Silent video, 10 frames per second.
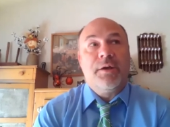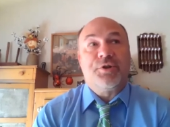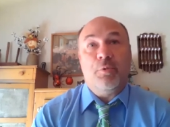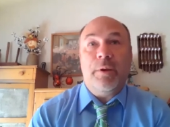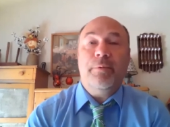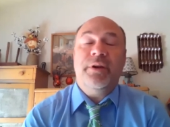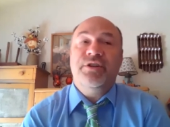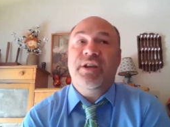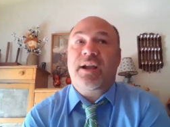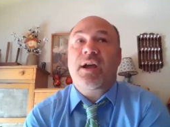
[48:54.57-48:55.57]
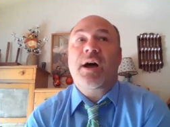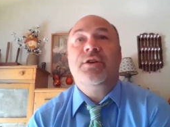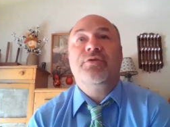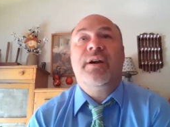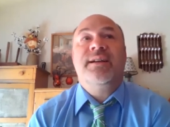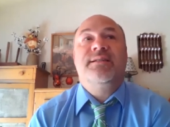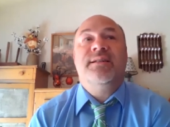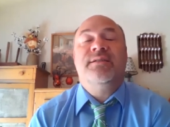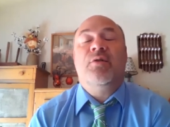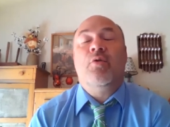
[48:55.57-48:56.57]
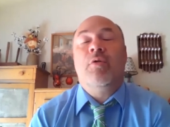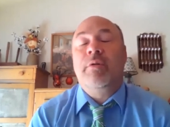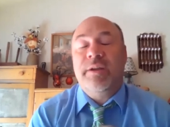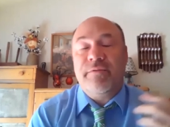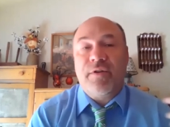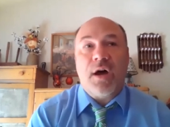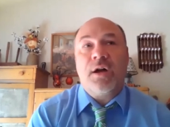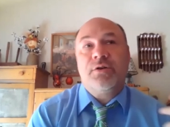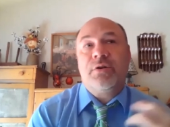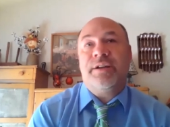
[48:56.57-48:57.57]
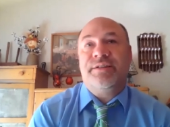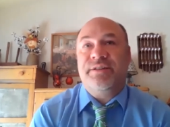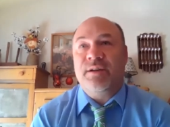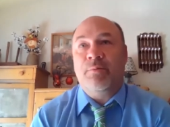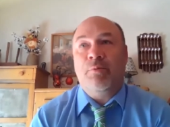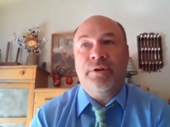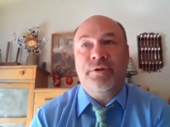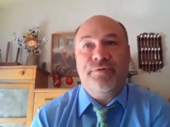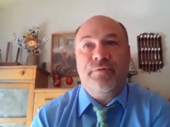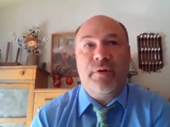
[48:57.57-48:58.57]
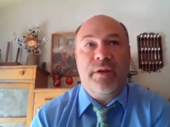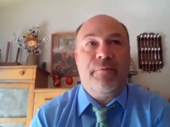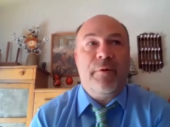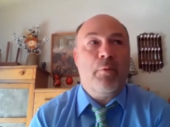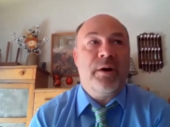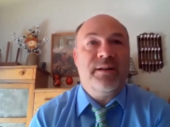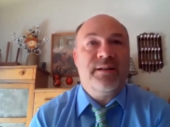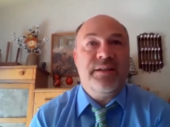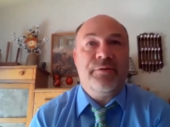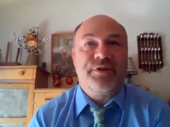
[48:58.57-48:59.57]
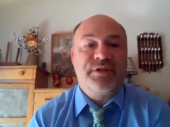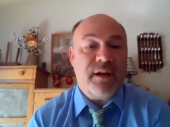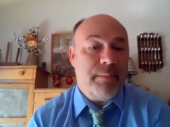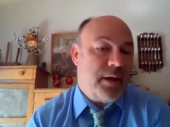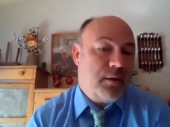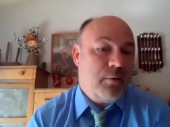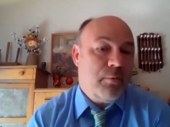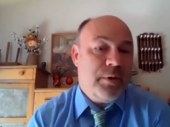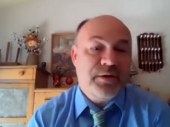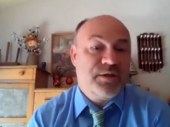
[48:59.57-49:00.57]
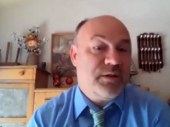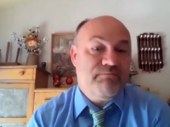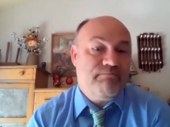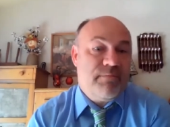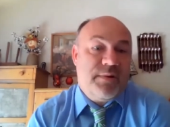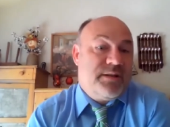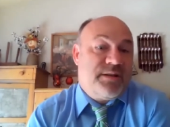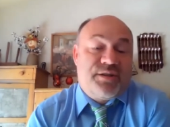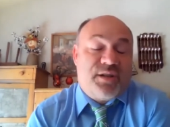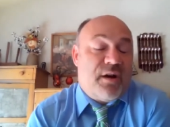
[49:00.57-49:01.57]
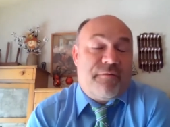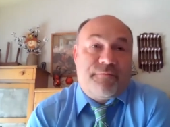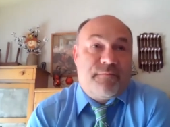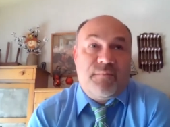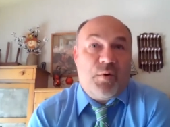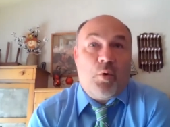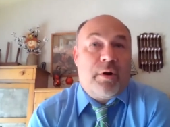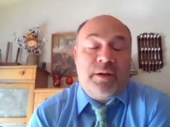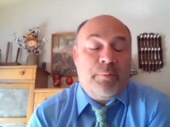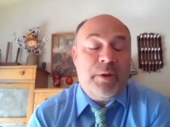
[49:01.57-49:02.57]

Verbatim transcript: So we would inject contrast or give contrast to someone to if we wanted to see their stomach, which is a soft organ.